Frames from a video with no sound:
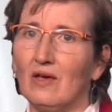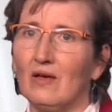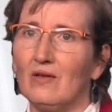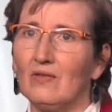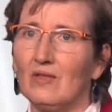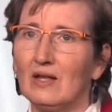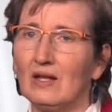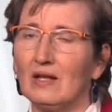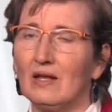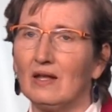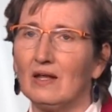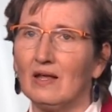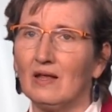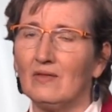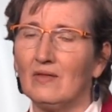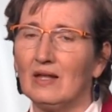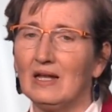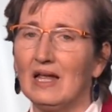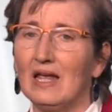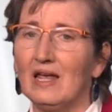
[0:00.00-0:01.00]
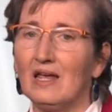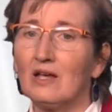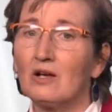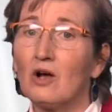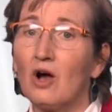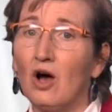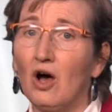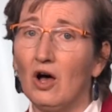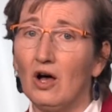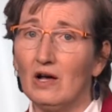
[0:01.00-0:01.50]
that A
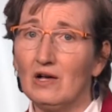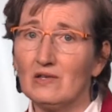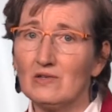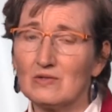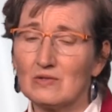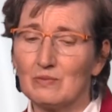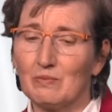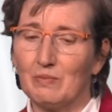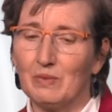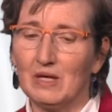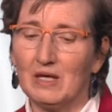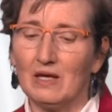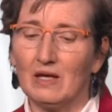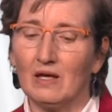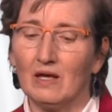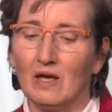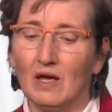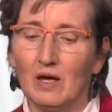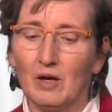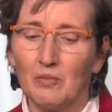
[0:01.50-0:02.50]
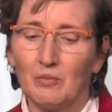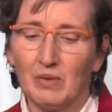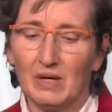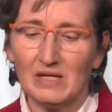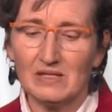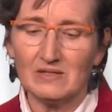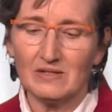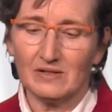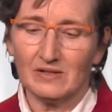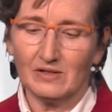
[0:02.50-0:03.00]
caused B
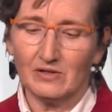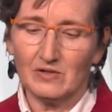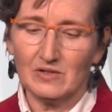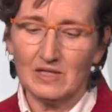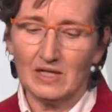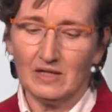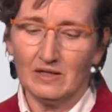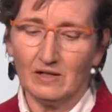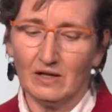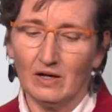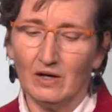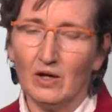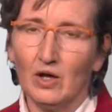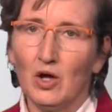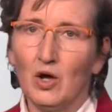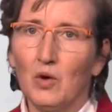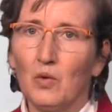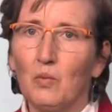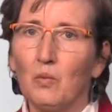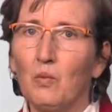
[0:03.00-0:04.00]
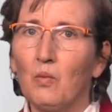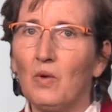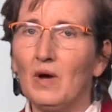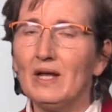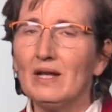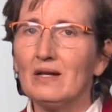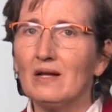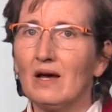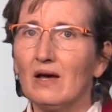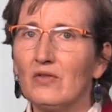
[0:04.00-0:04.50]
based on our data?
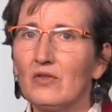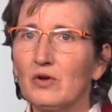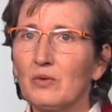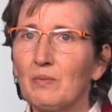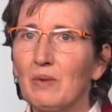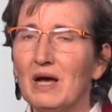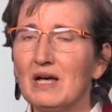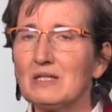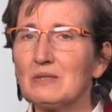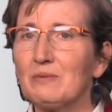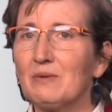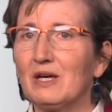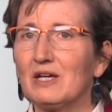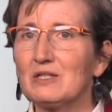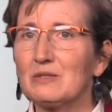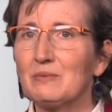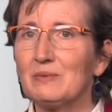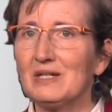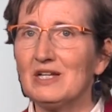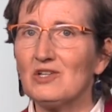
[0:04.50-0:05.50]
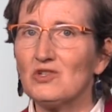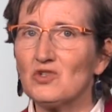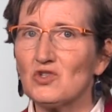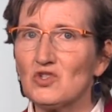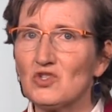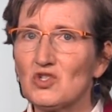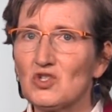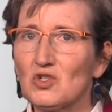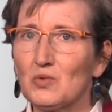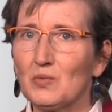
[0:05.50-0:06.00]
What other possible
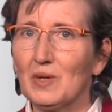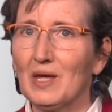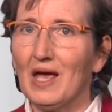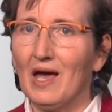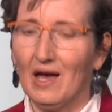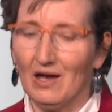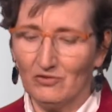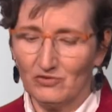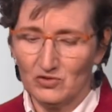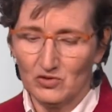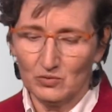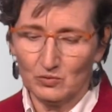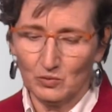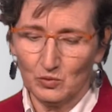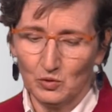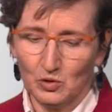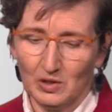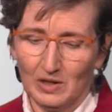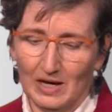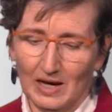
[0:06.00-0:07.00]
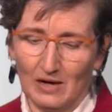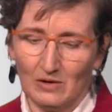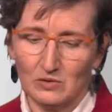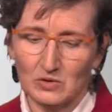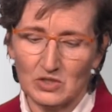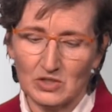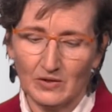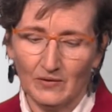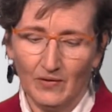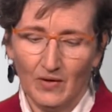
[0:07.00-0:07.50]
explanations do we have to rule
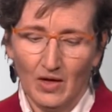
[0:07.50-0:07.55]
out?